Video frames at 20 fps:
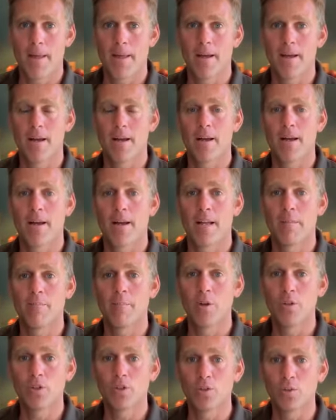uh,
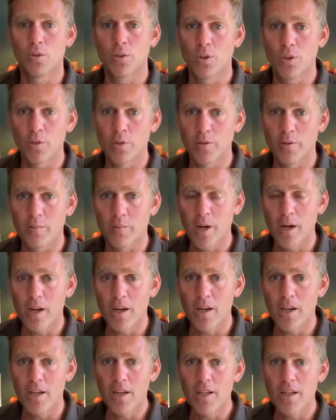emotional call from
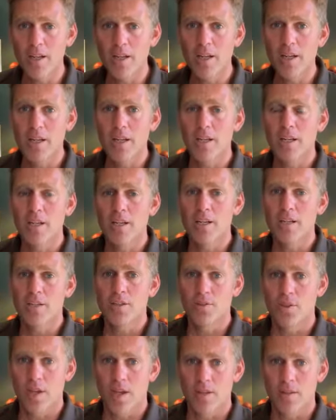her
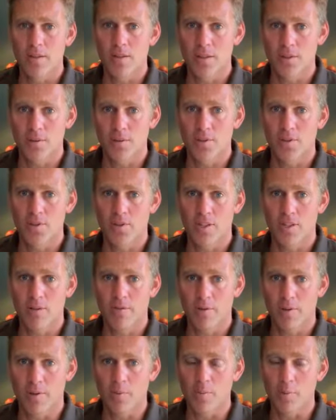saying that there was a
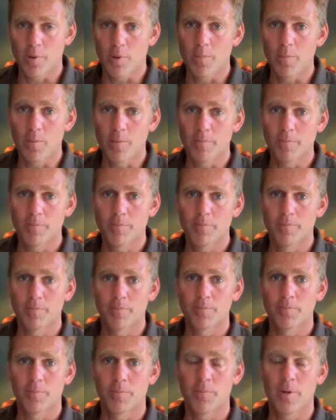significant problem
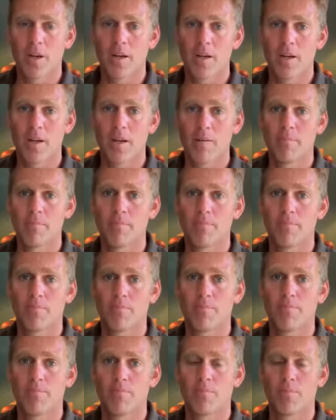um,
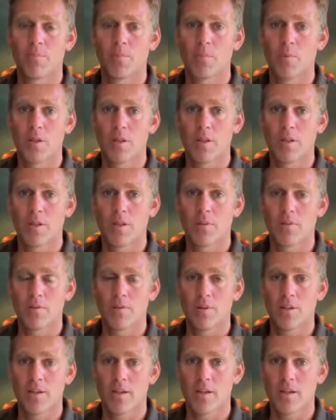with,
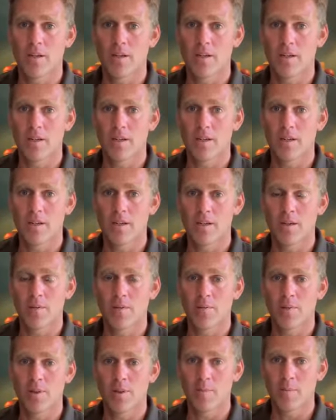uh,
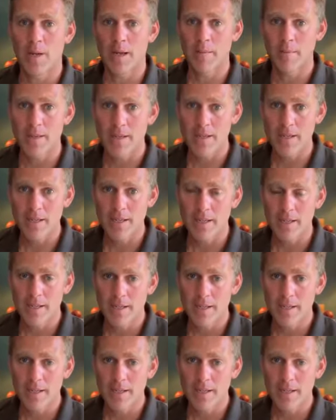with the baby